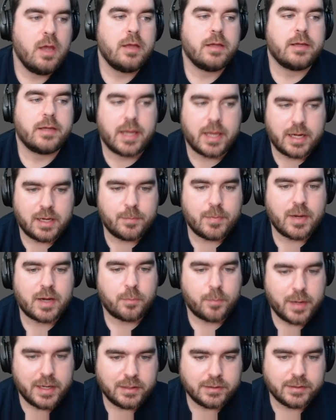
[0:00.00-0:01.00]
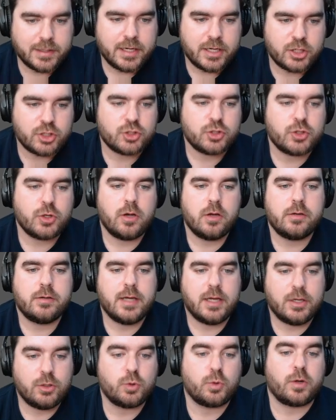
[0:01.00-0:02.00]
getting back peatland each turn
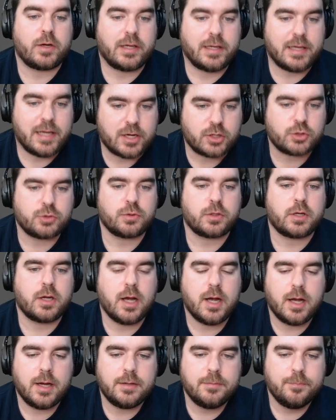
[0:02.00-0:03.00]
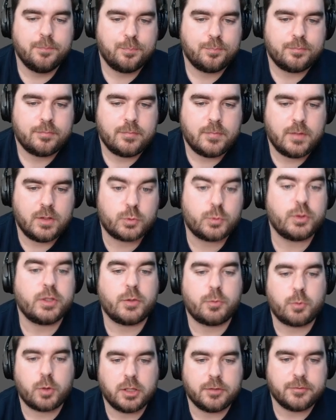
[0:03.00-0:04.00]
and drawing an extra card is really
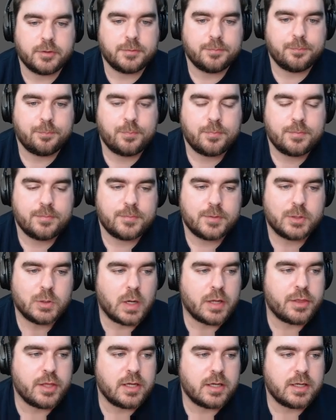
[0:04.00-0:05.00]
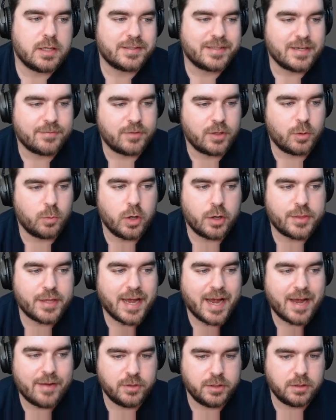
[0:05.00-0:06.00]
relevant. So I think it's definitely worth
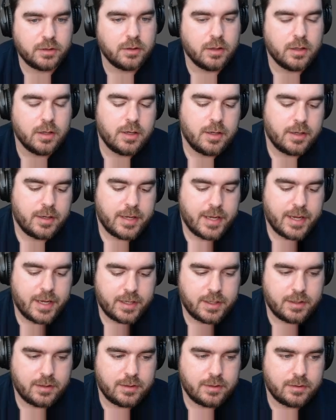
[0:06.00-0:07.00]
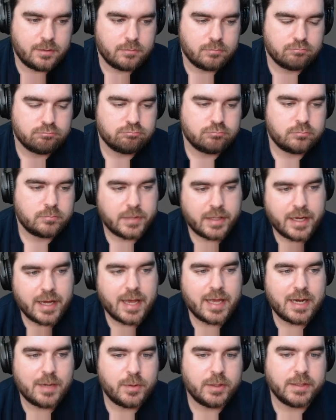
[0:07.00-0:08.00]
having a
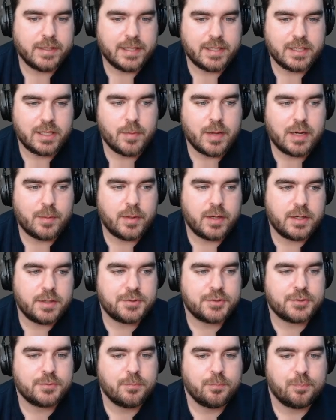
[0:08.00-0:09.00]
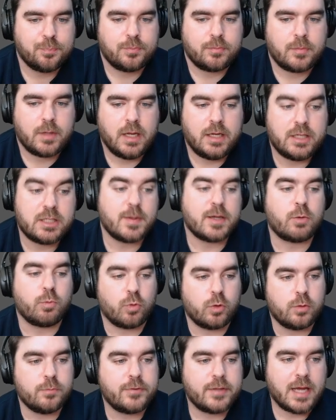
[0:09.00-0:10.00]
canopy land in the mana base, and to make
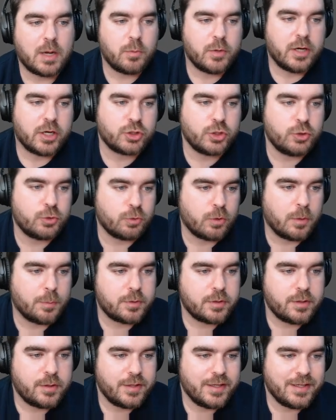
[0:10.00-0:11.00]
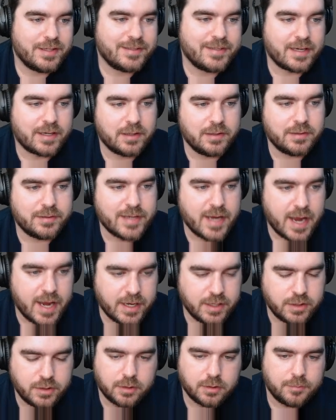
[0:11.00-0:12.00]
room for that we actually dropped the second
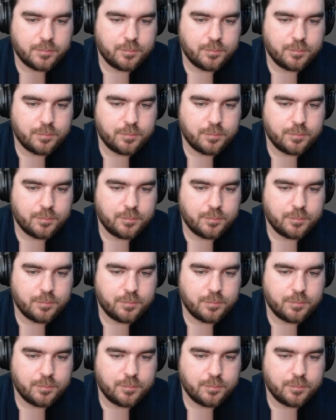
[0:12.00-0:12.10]
Taiga.